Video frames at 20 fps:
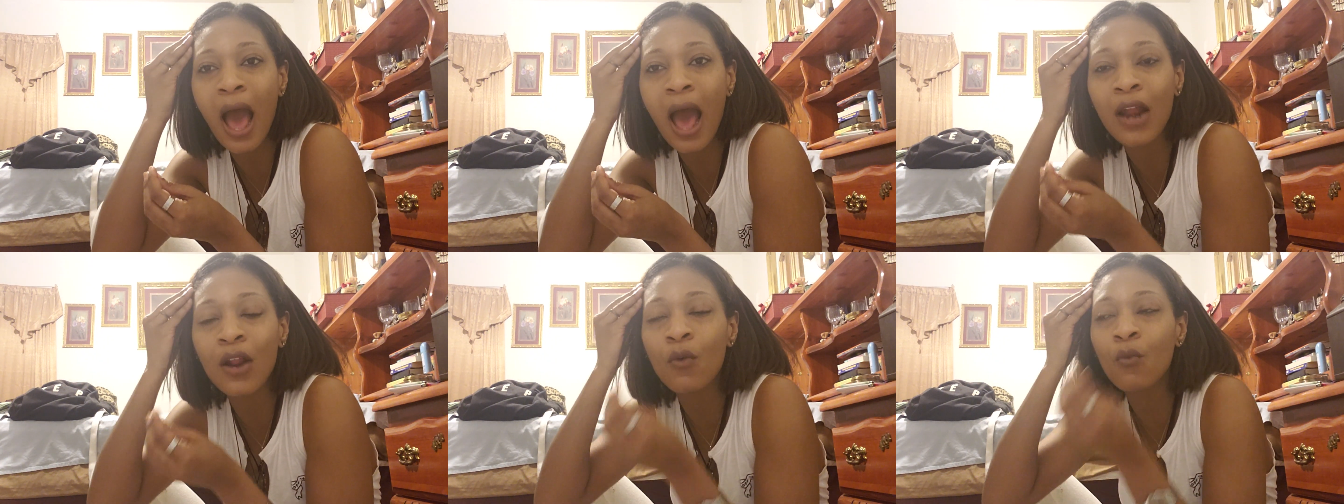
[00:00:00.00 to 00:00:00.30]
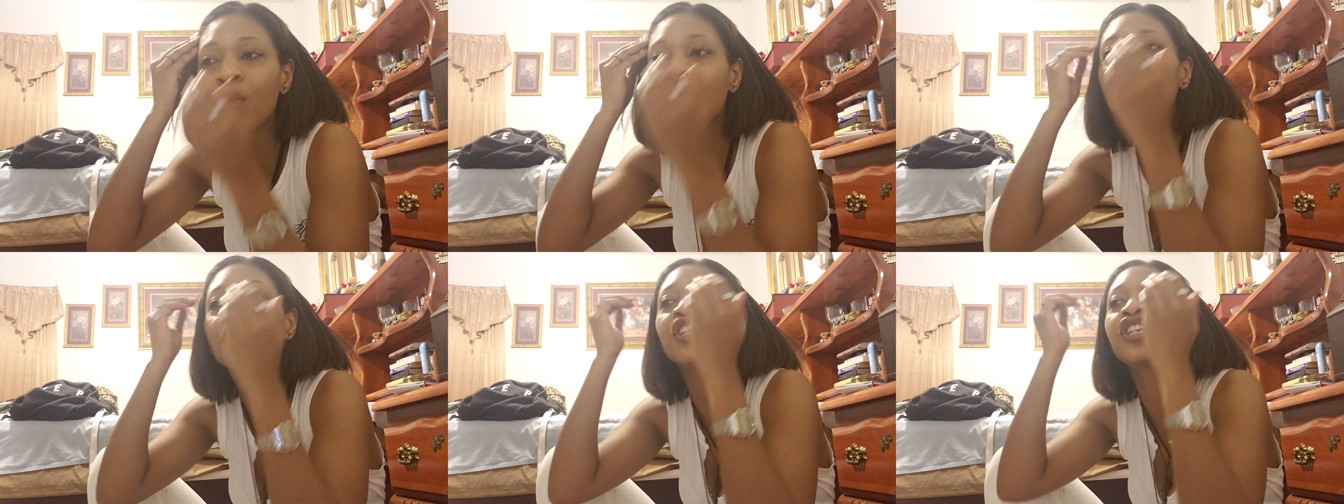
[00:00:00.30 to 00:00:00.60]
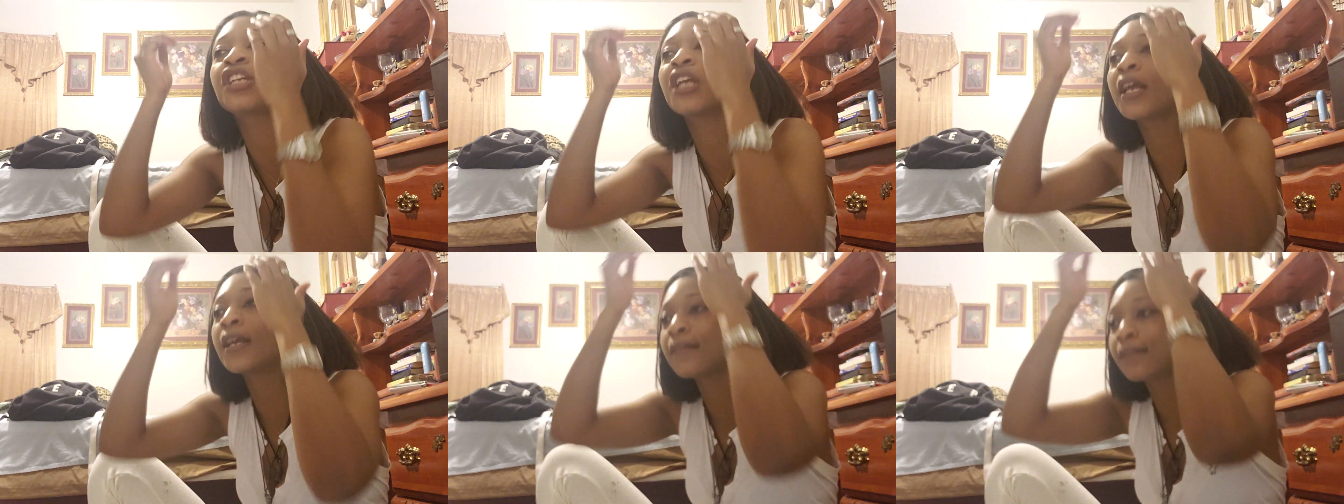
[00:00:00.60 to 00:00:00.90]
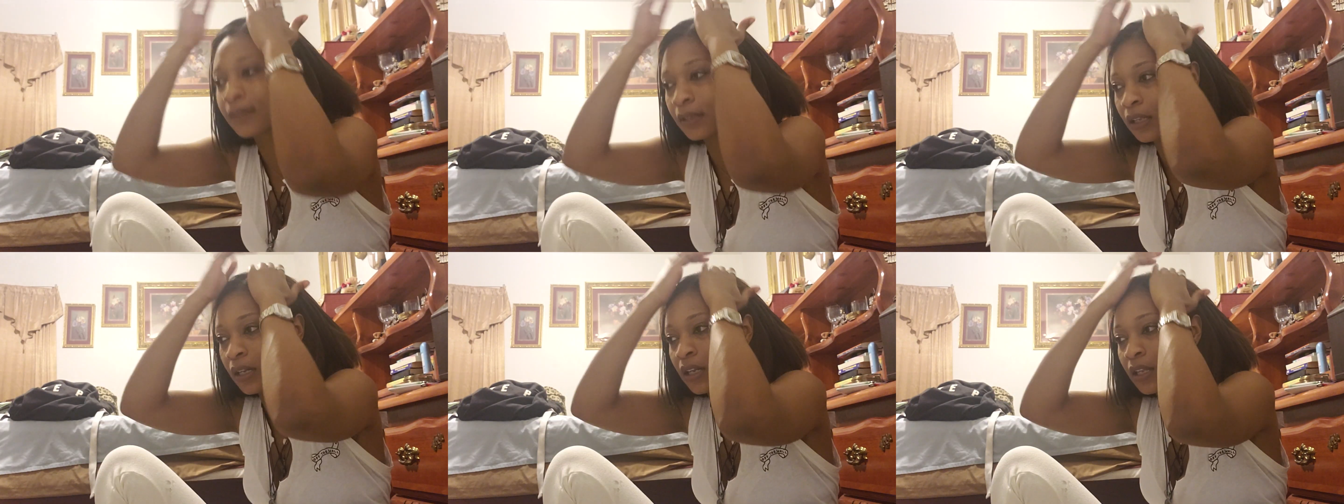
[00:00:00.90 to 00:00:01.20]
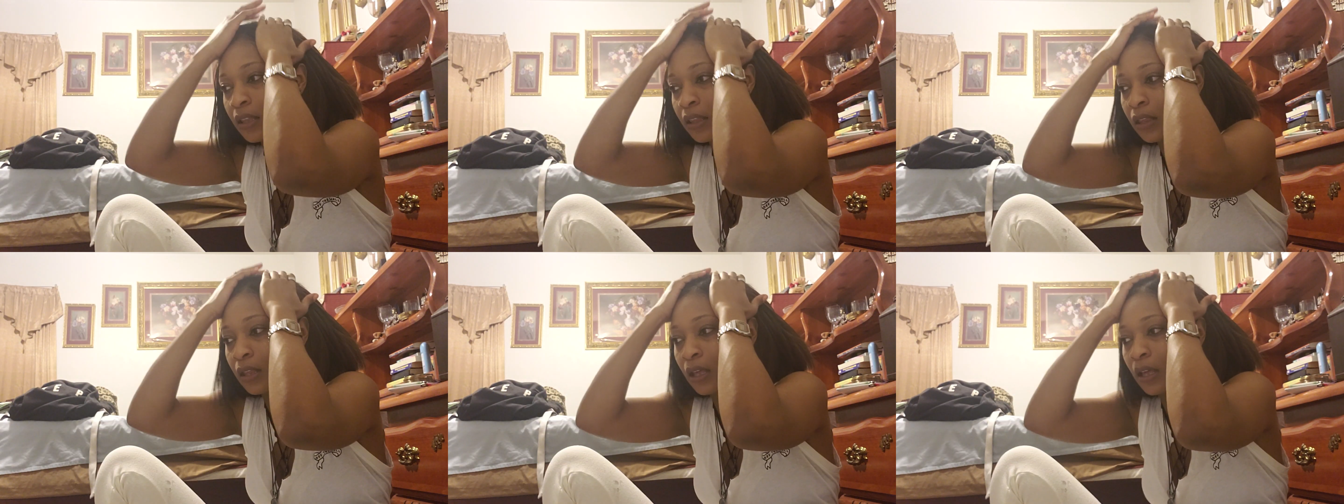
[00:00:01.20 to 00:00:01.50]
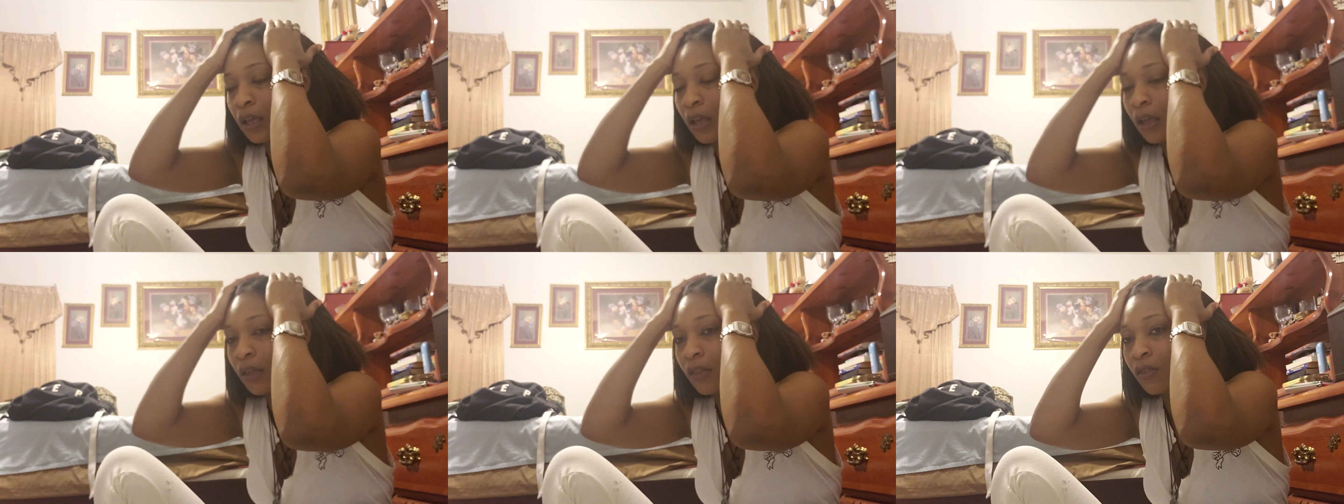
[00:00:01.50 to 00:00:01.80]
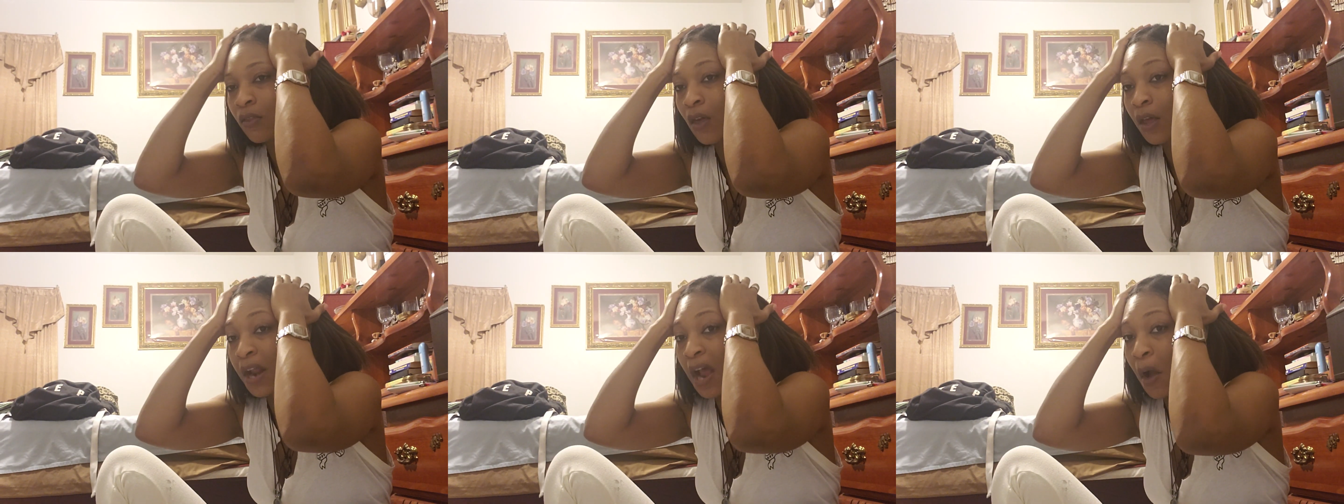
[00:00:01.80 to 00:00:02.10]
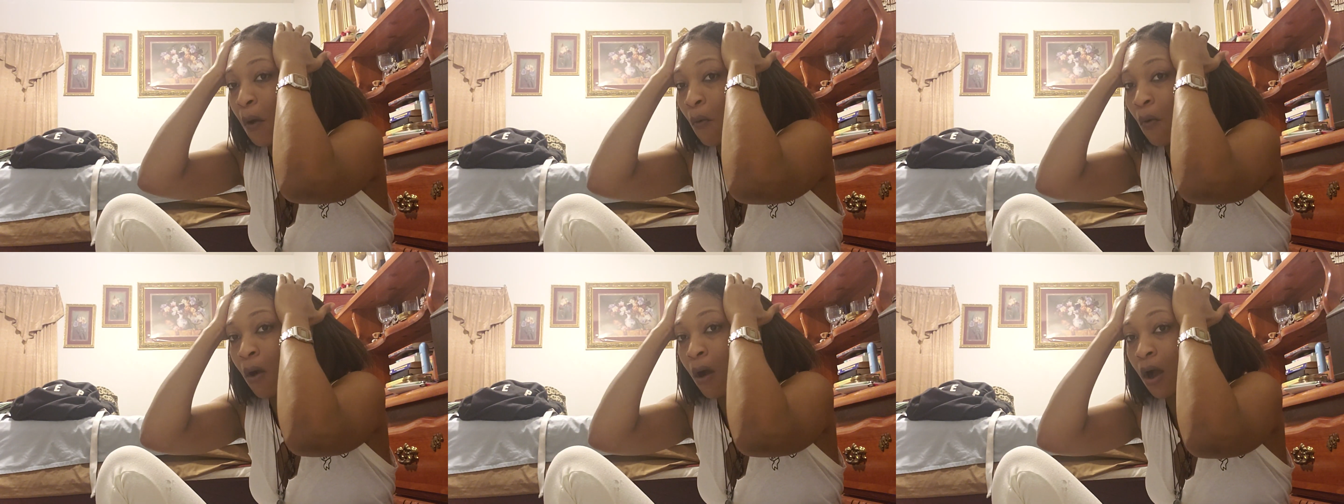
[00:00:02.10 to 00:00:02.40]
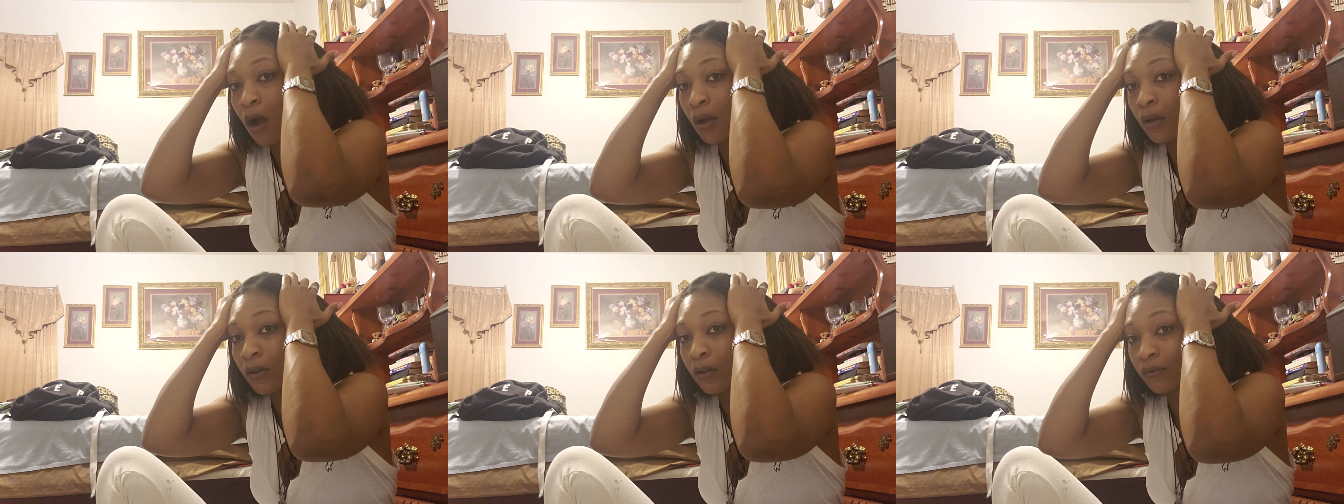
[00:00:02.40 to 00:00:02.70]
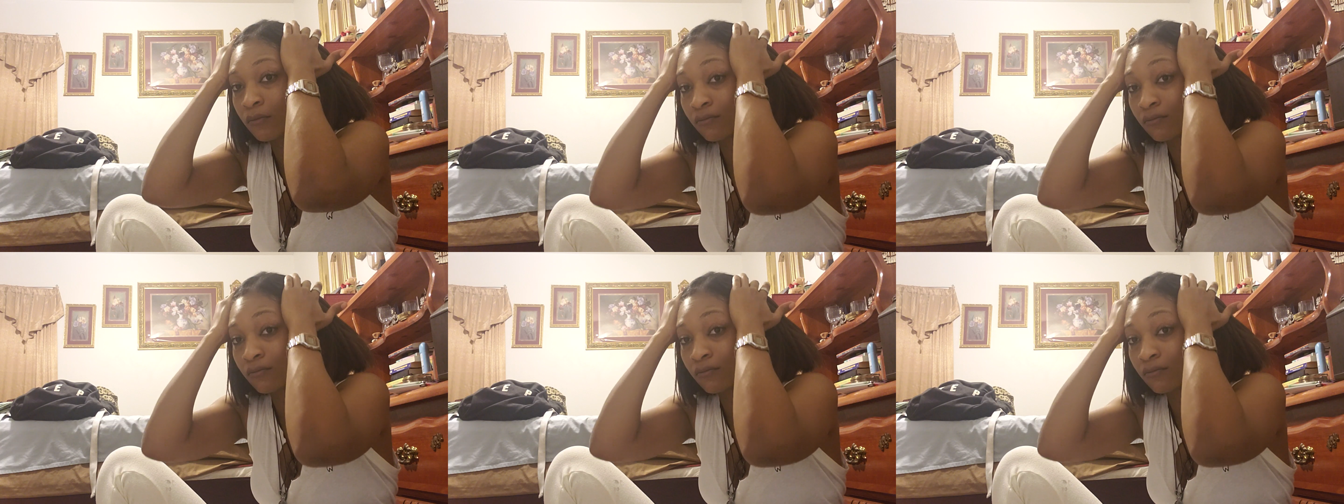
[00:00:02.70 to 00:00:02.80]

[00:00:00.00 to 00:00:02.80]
I don't want to chase anything that I want.